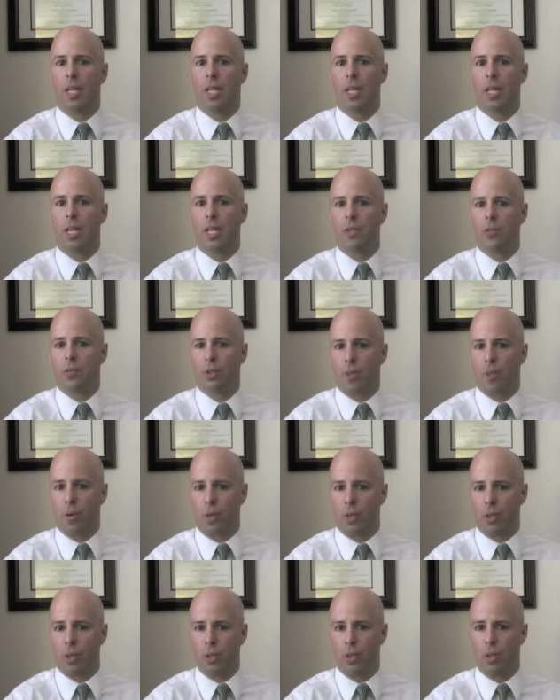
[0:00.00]
is when the
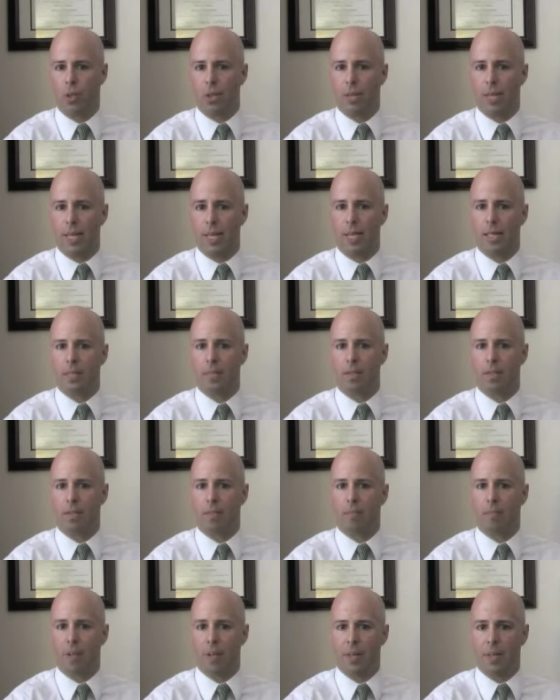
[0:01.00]
person takes
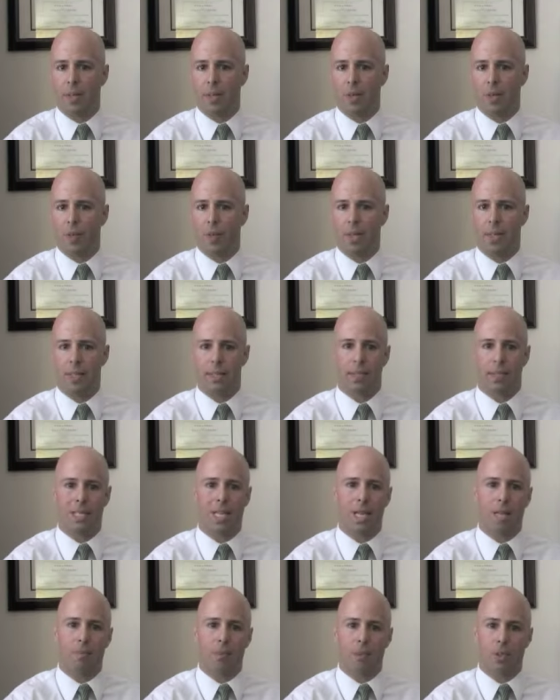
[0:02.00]
methadone that is
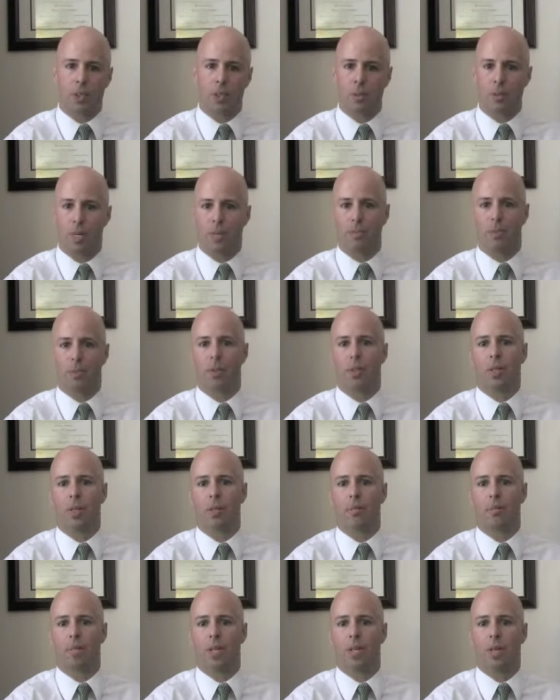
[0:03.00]
not prescribed to
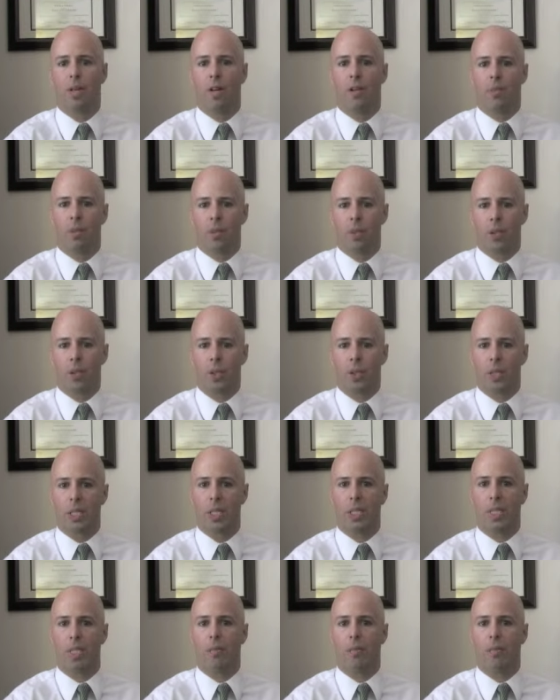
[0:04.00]
them for
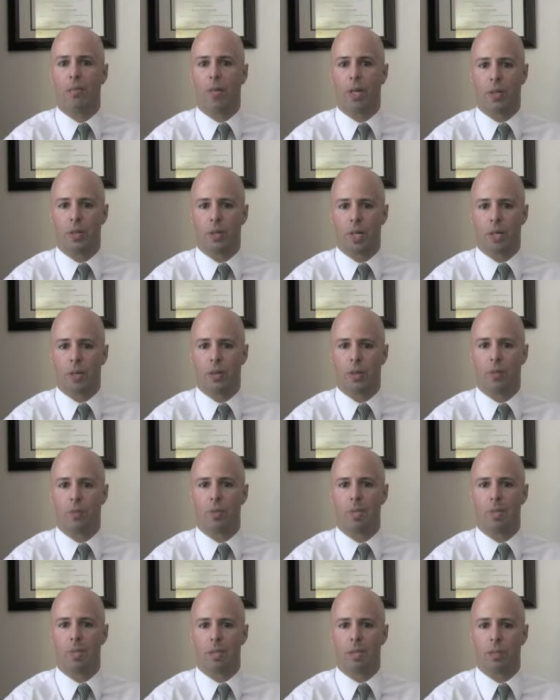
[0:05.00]
strictly recreational
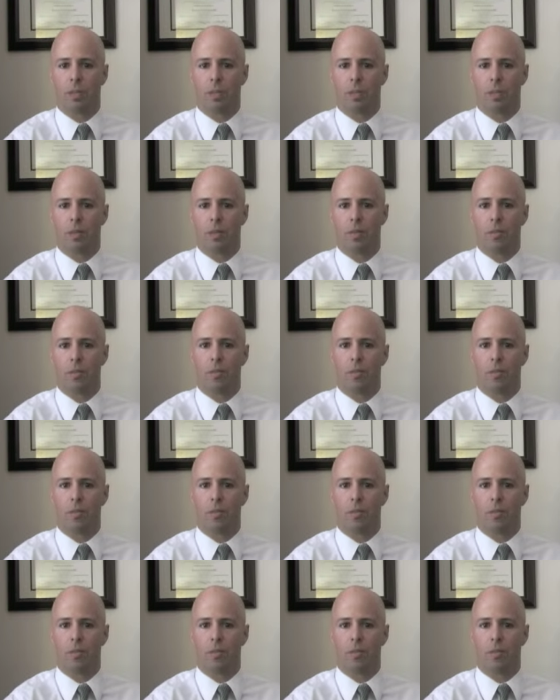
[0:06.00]
reasons.